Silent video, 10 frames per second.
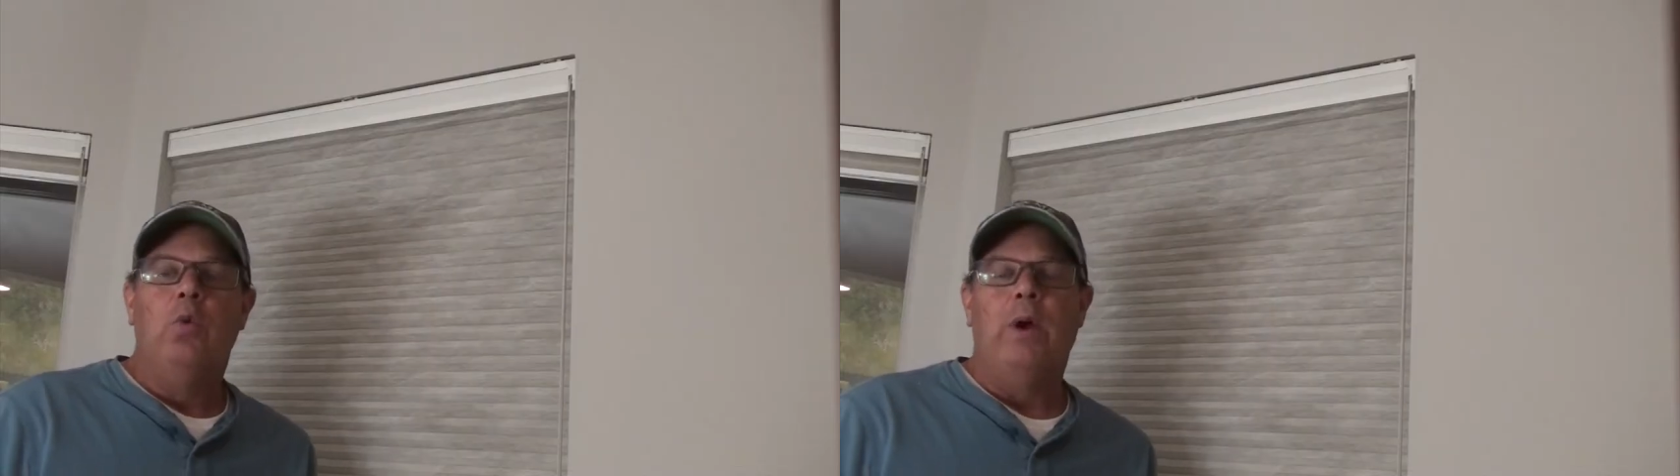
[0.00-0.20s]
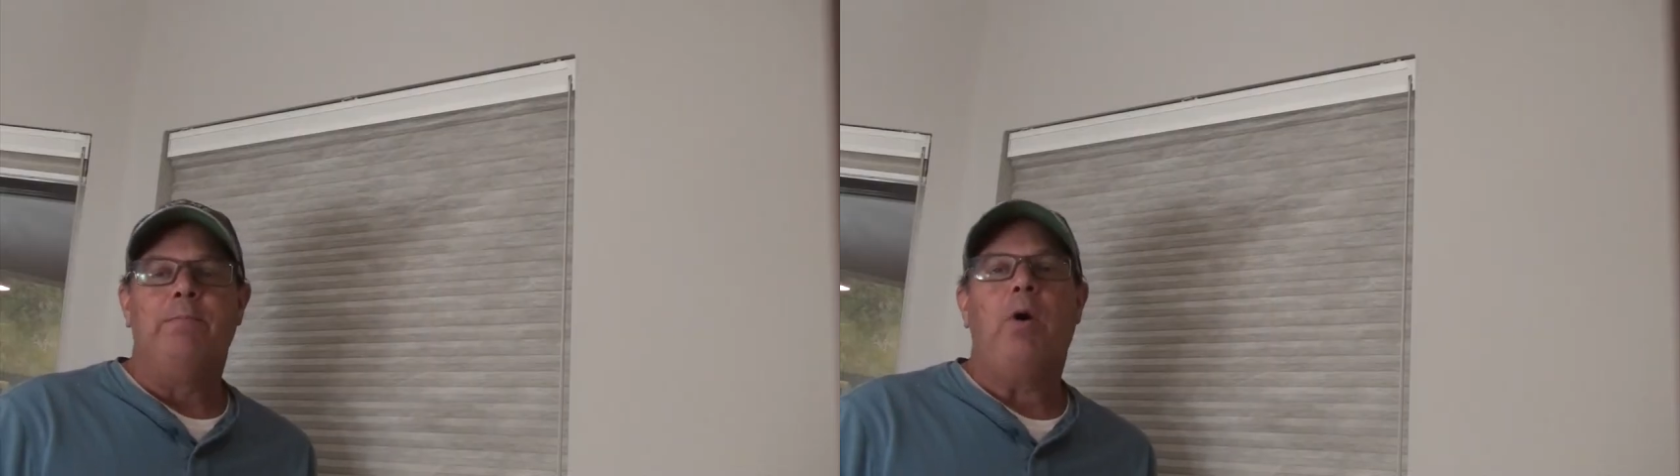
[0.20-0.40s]

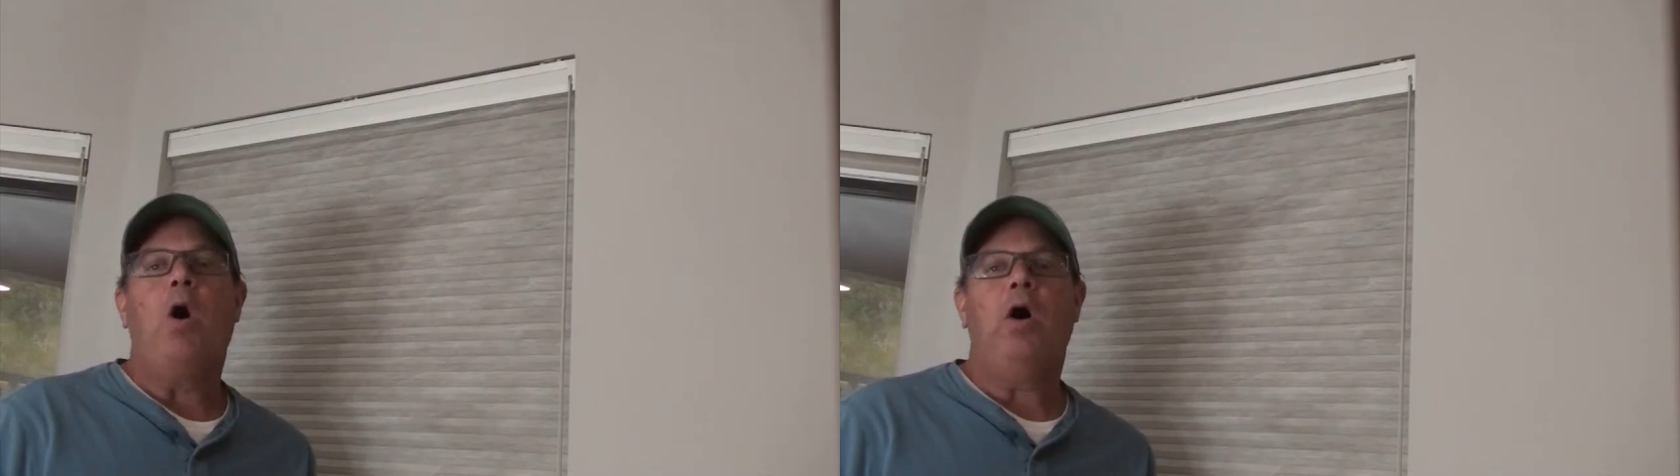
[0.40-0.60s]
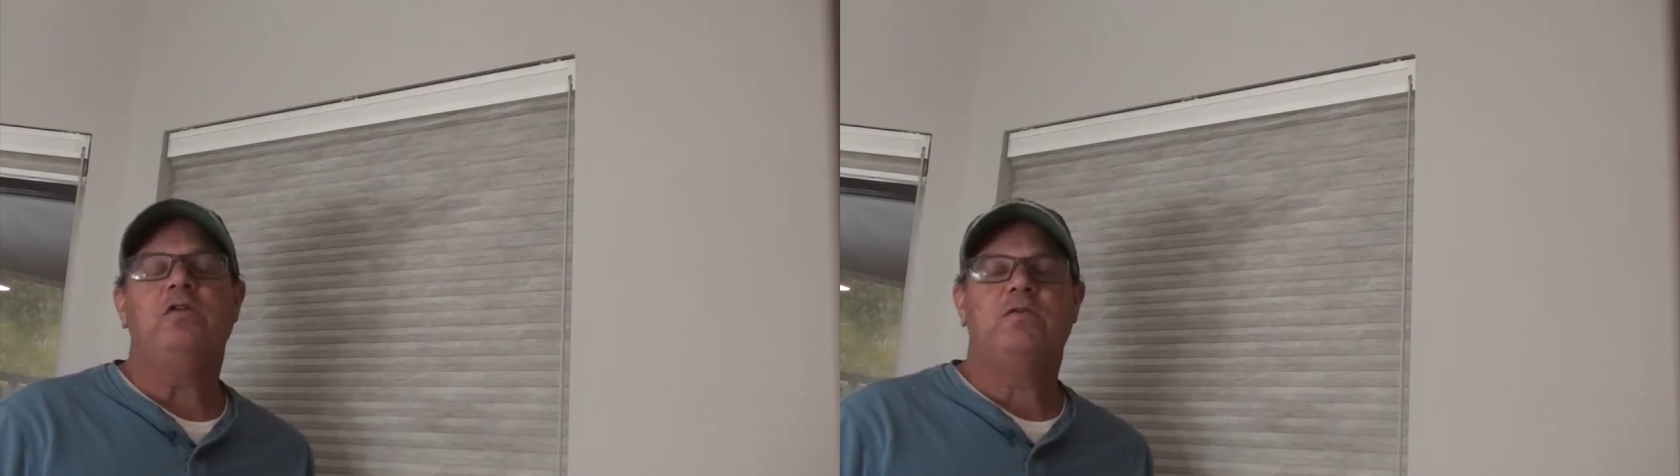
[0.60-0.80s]
When
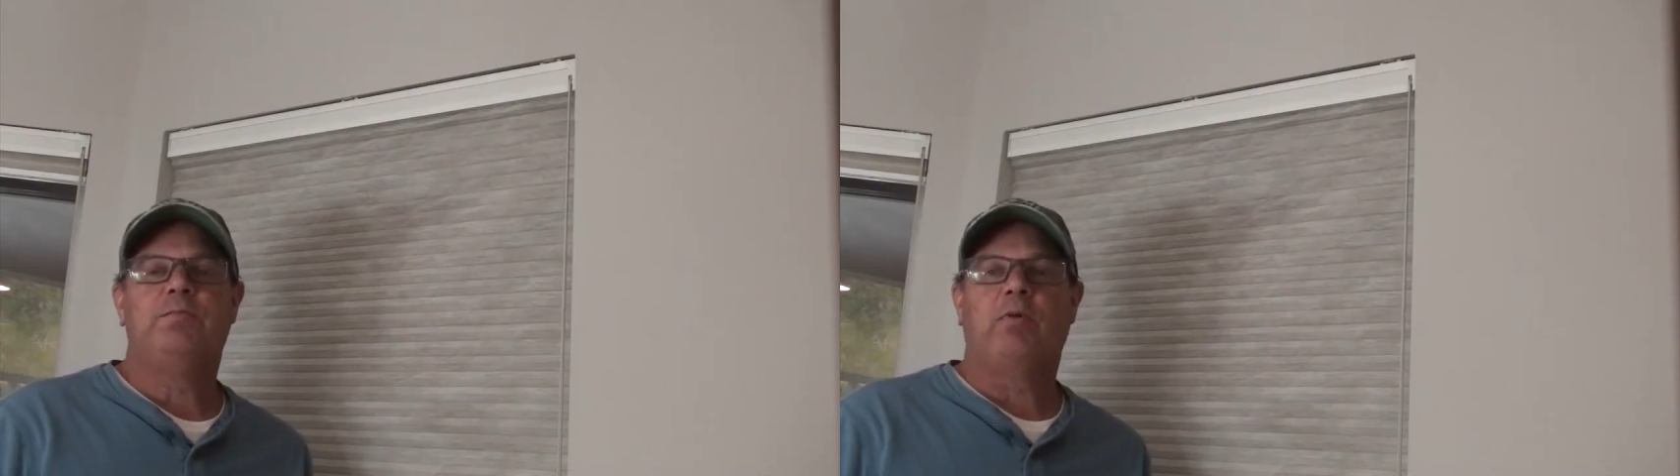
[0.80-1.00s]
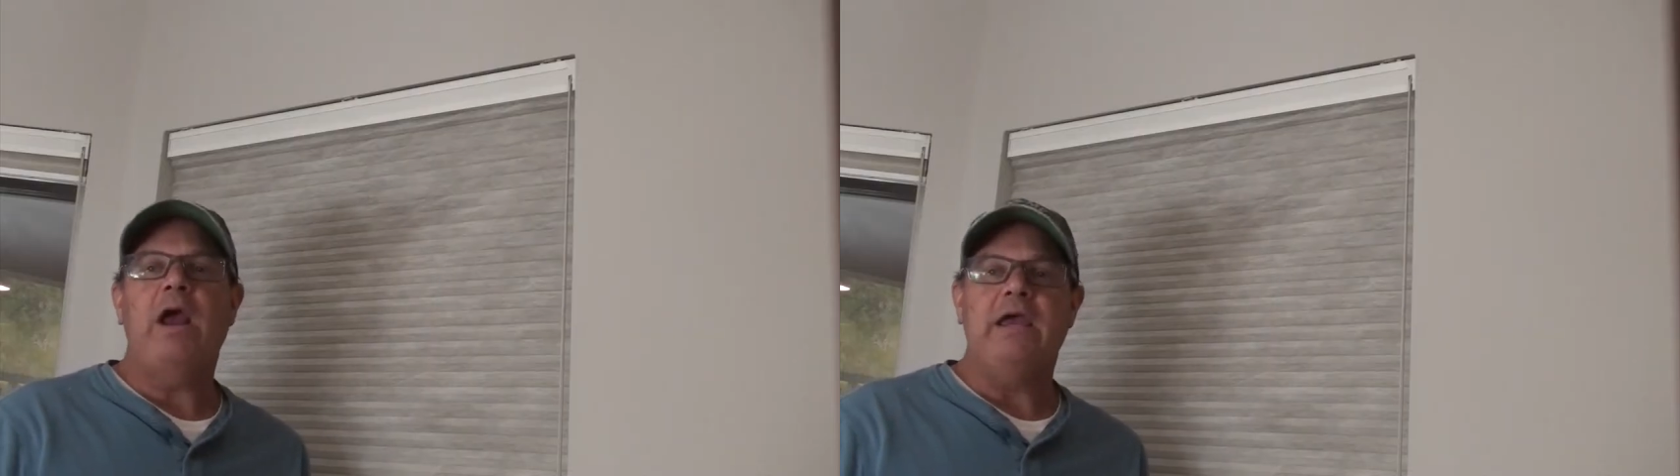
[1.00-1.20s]
parts
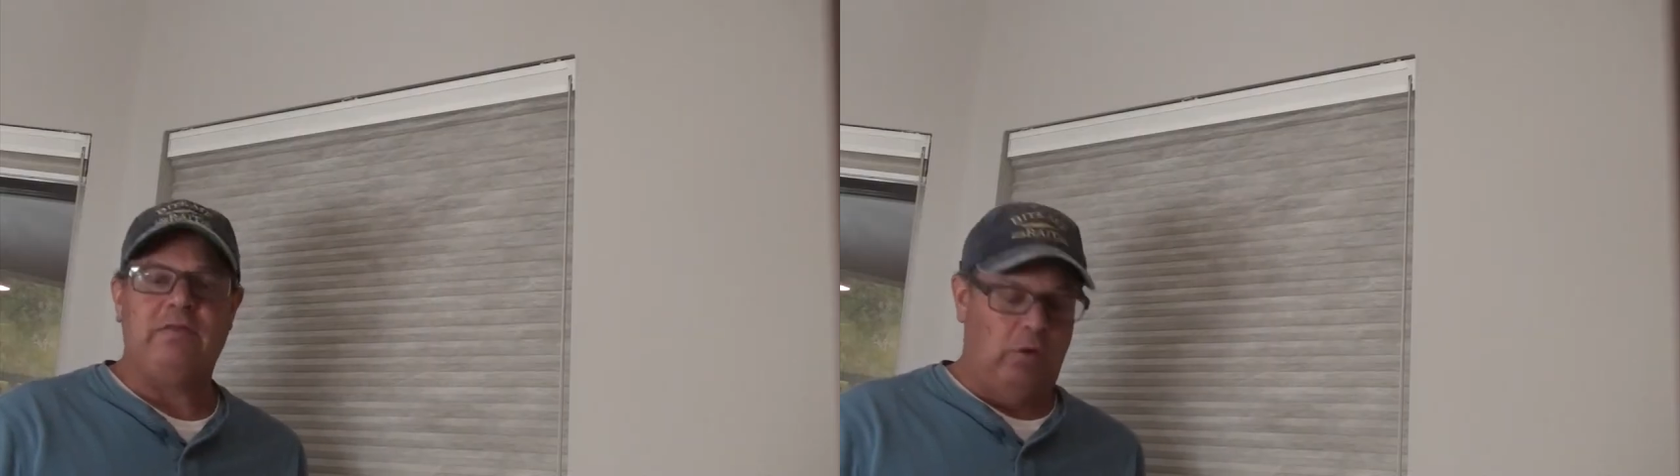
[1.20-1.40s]
break,